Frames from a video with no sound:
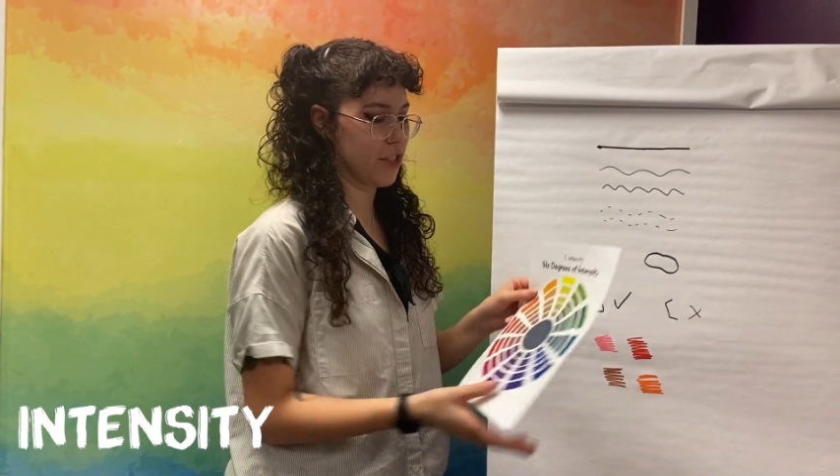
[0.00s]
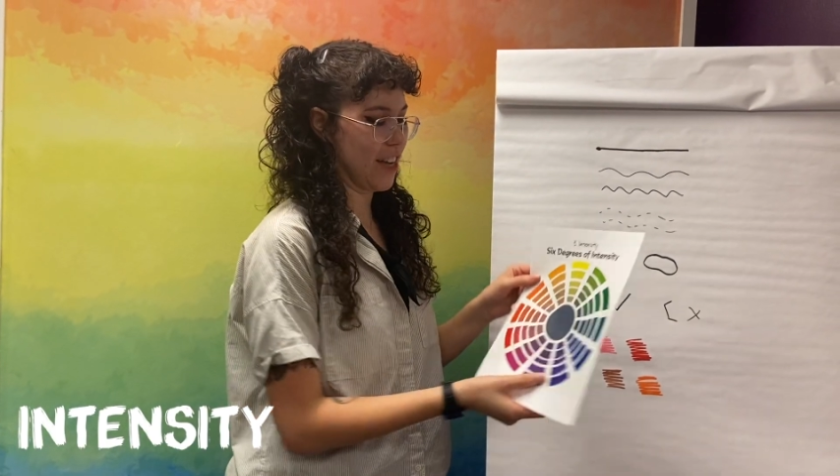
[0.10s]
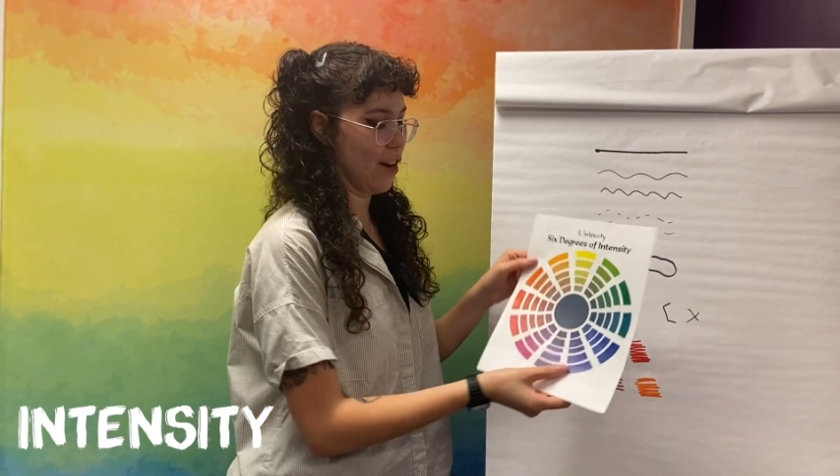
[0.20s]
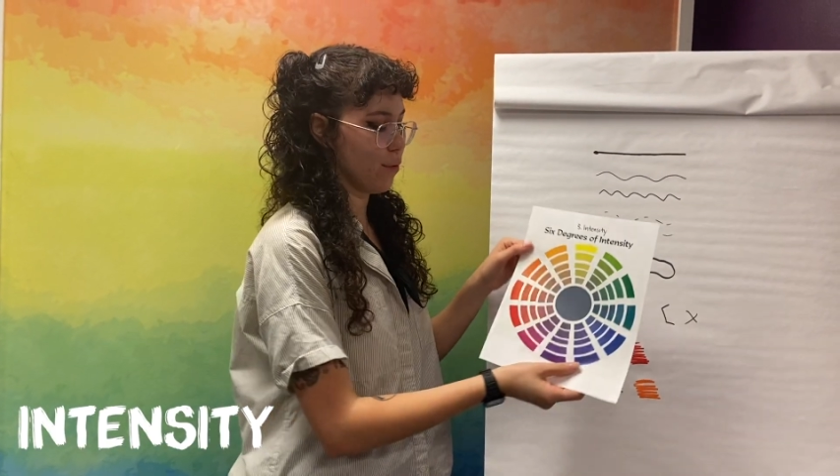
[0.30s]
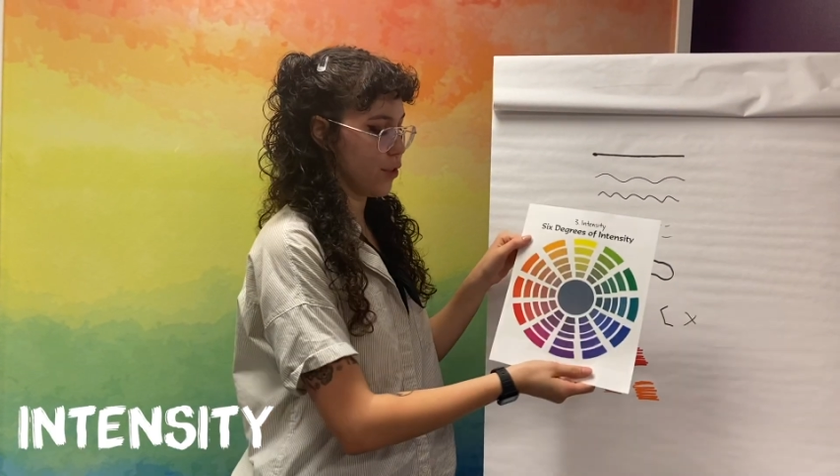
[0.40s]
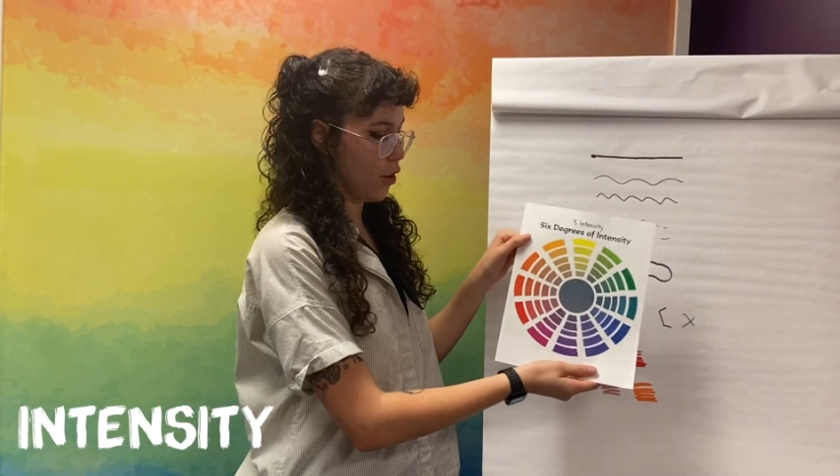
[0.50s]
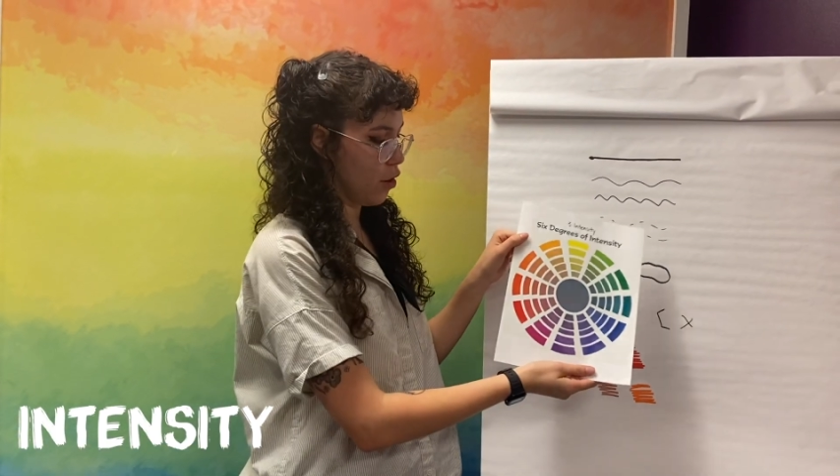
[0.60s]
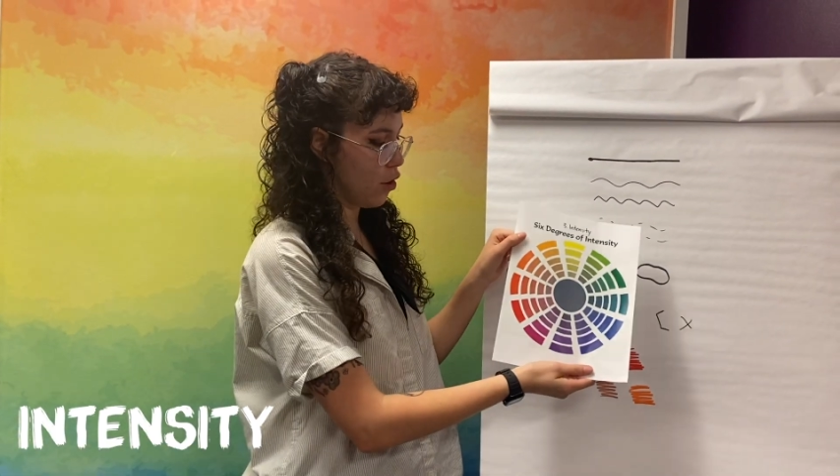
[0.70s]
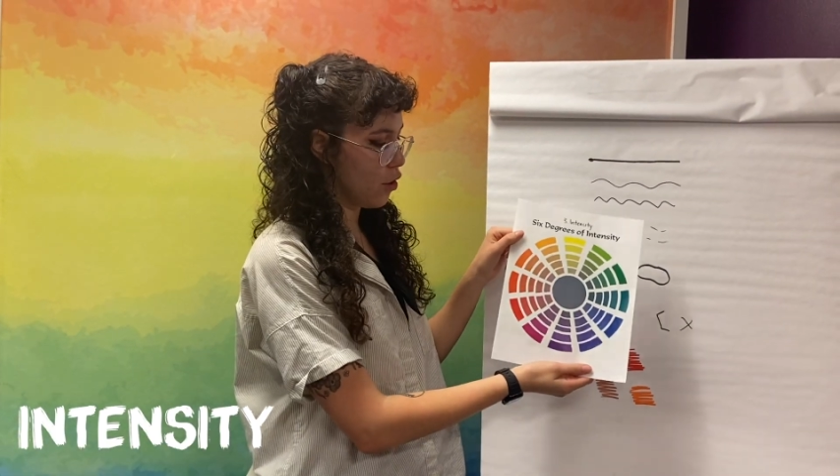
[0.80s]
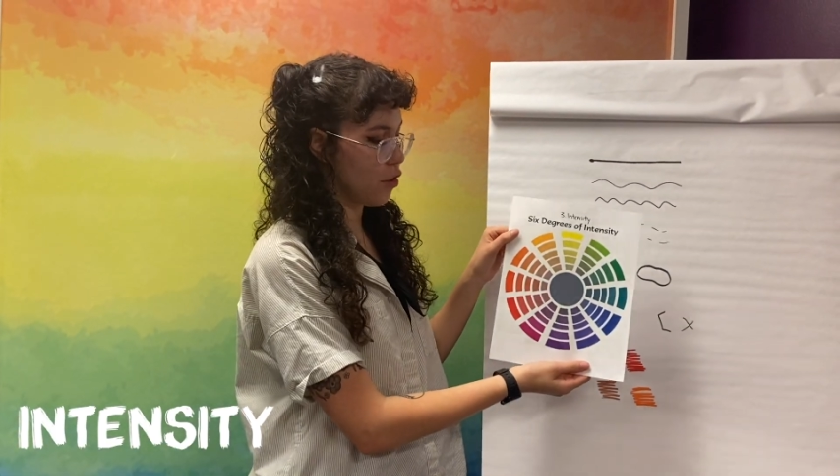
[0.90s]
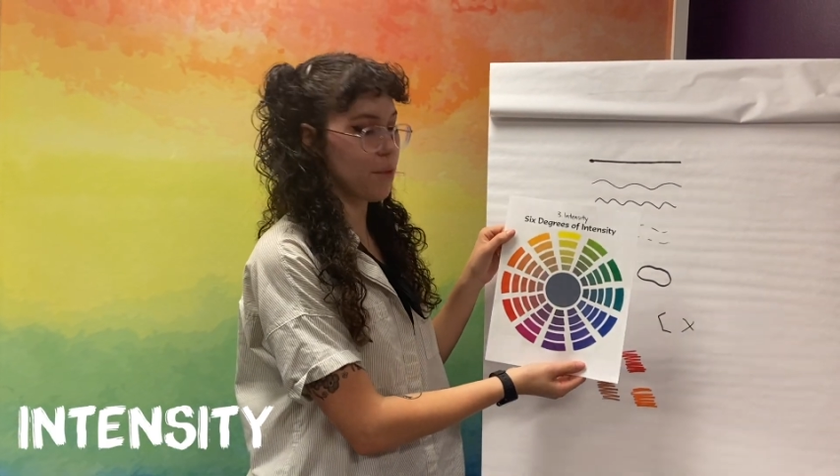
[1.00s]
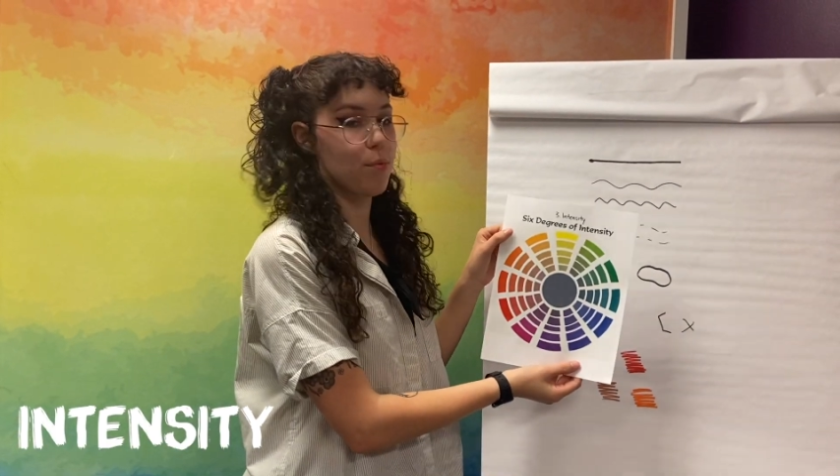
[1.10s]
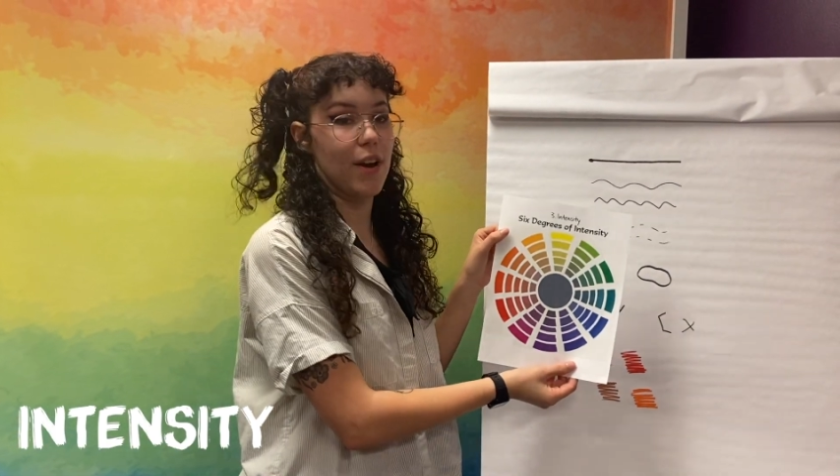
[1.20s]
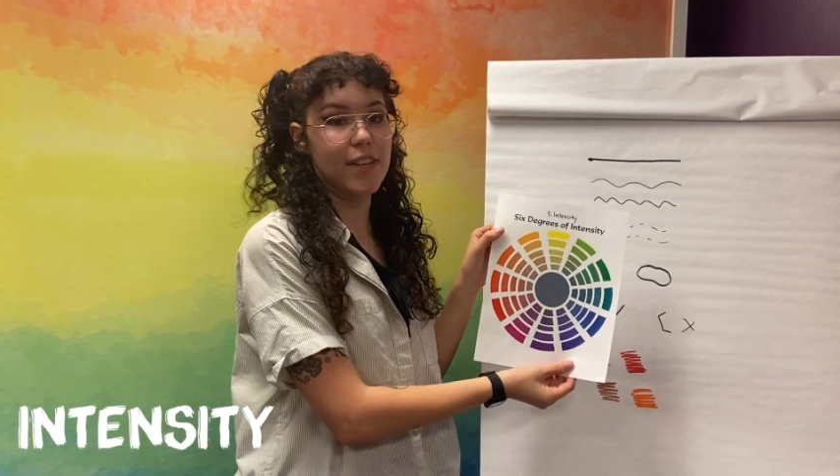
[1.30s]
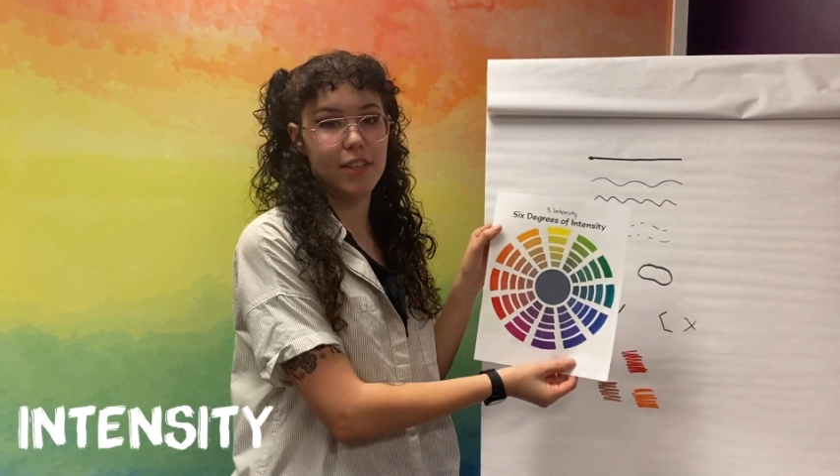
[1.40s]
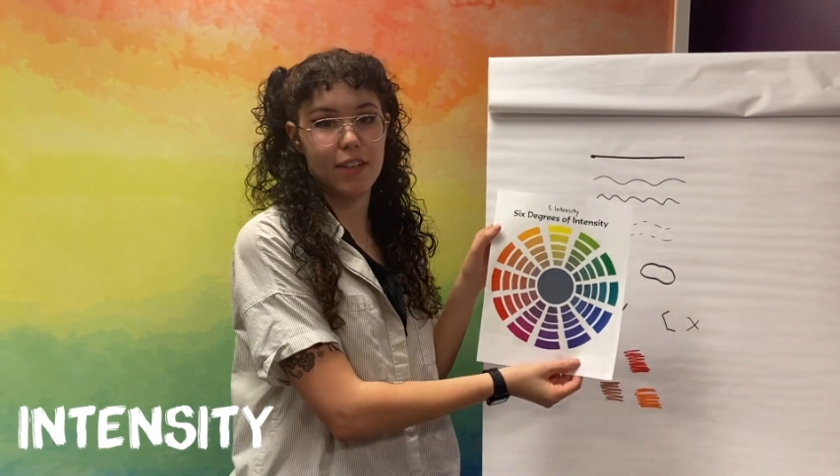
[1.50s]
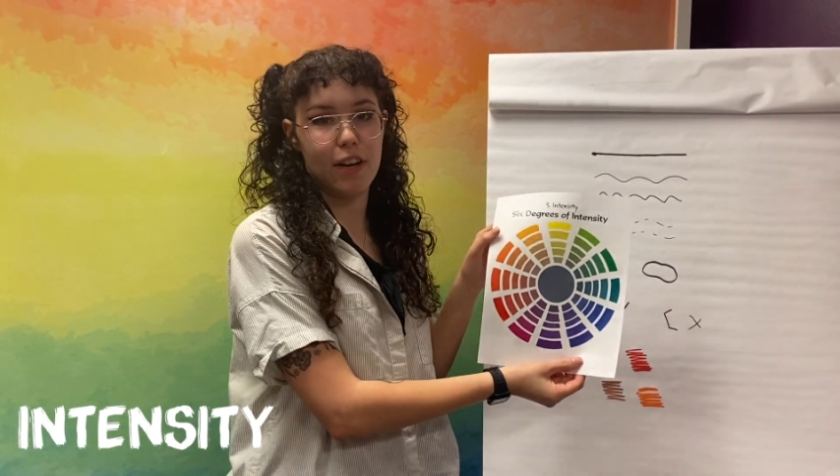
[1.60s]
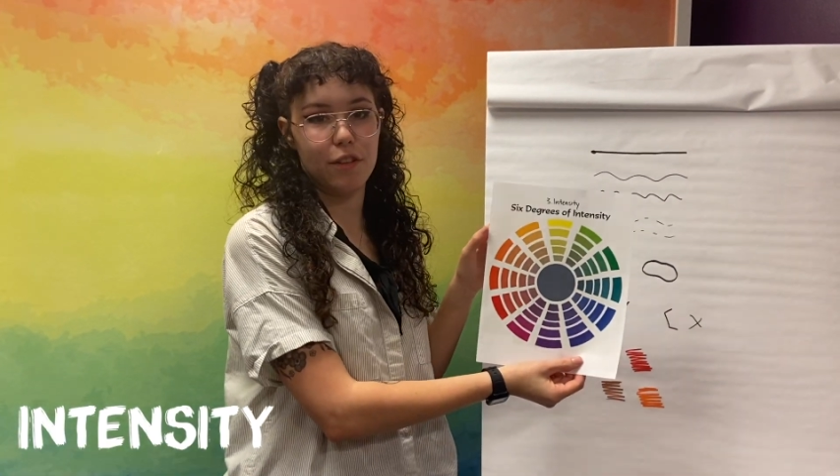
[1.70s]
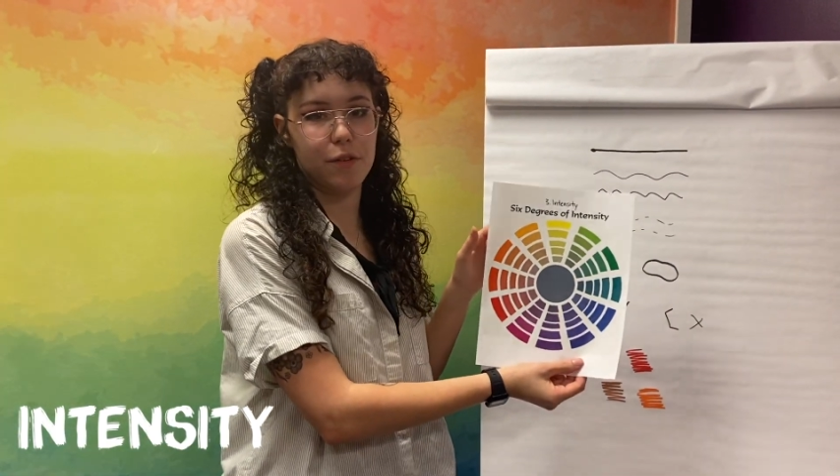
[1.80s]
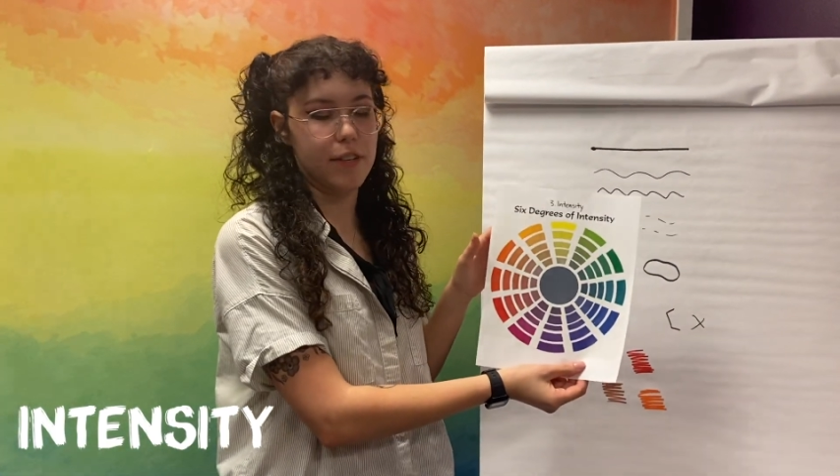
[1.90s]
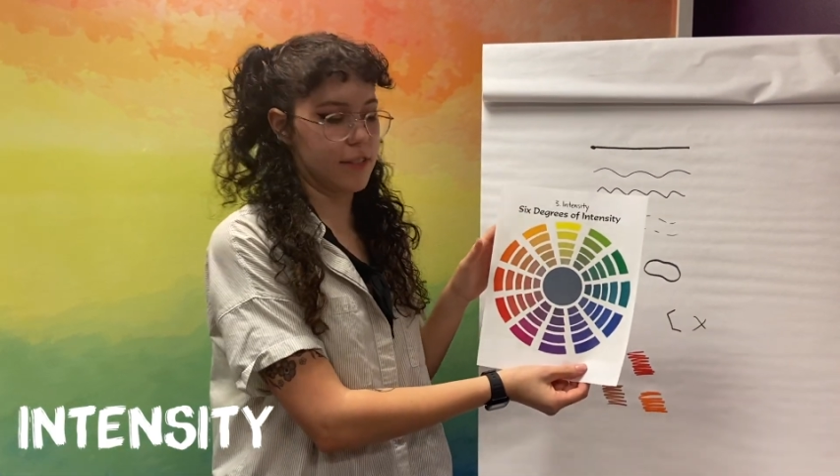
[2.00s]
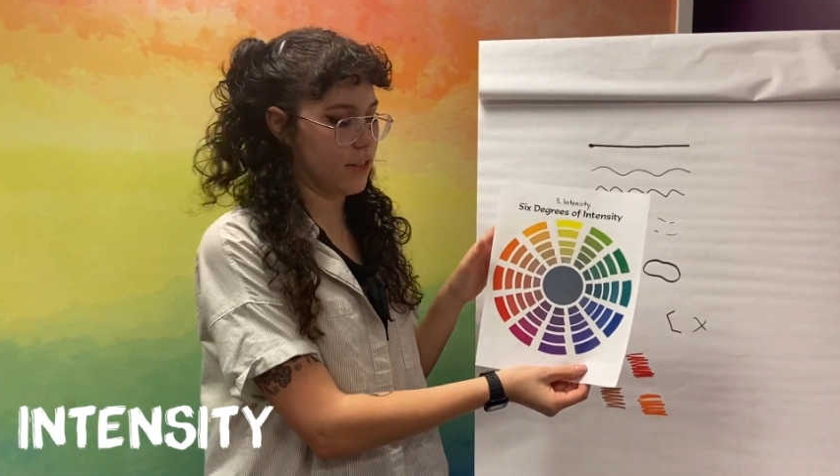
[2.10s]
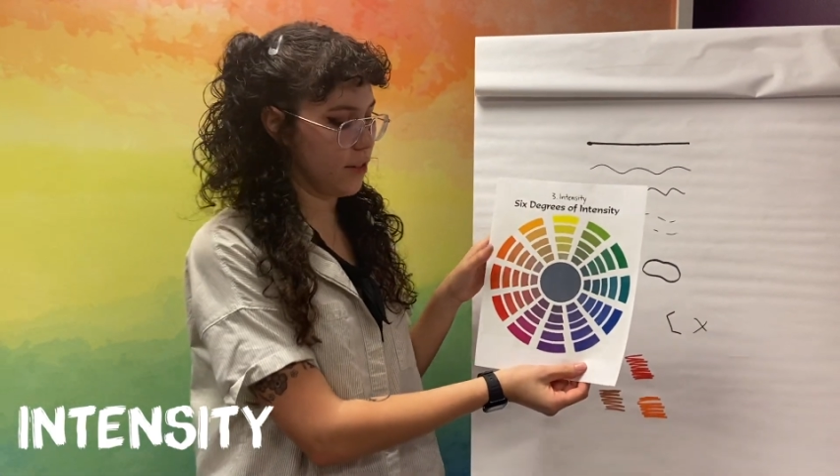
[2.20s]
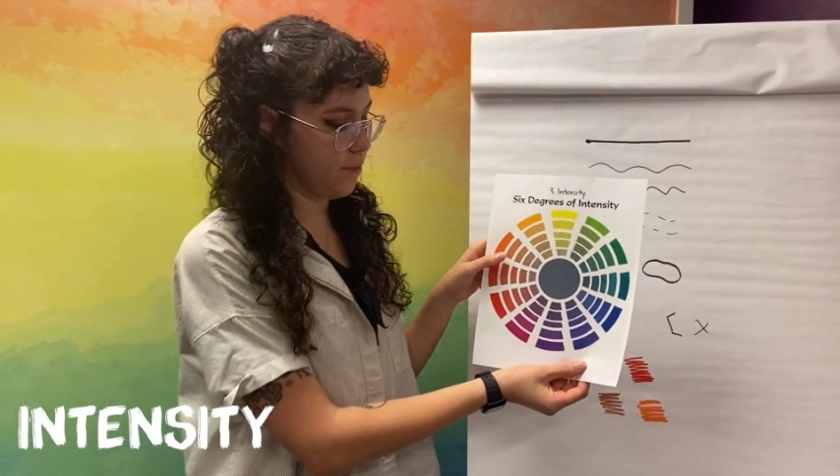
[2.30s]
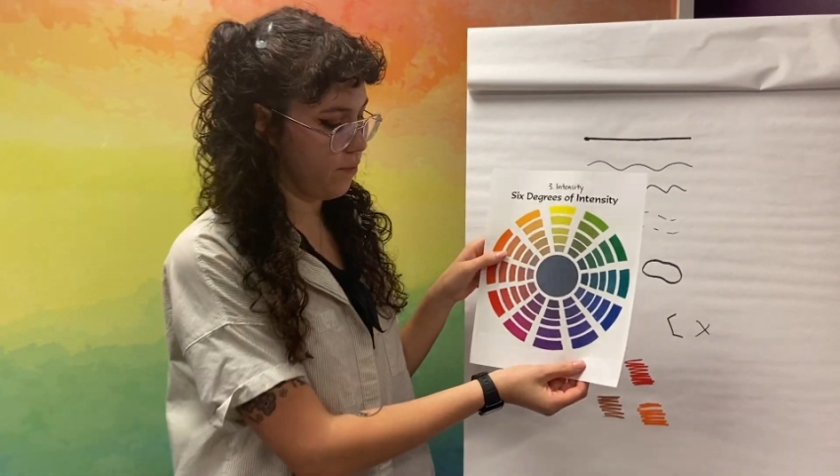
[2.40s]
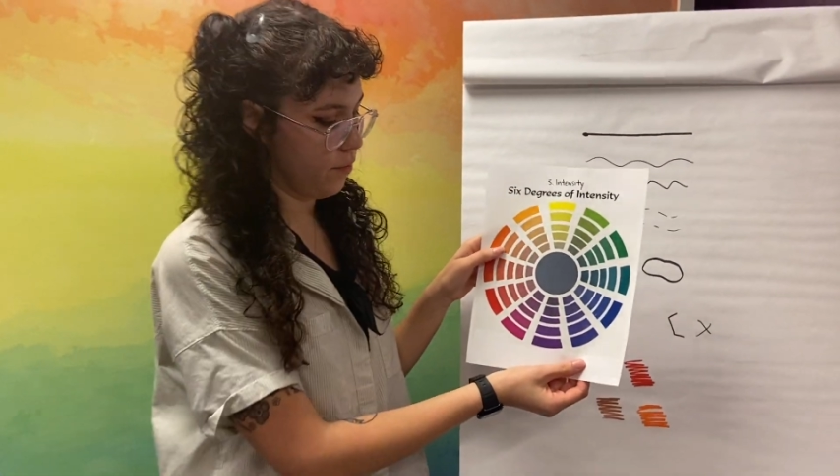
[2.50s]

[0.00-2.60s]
is how dull or bright the color is.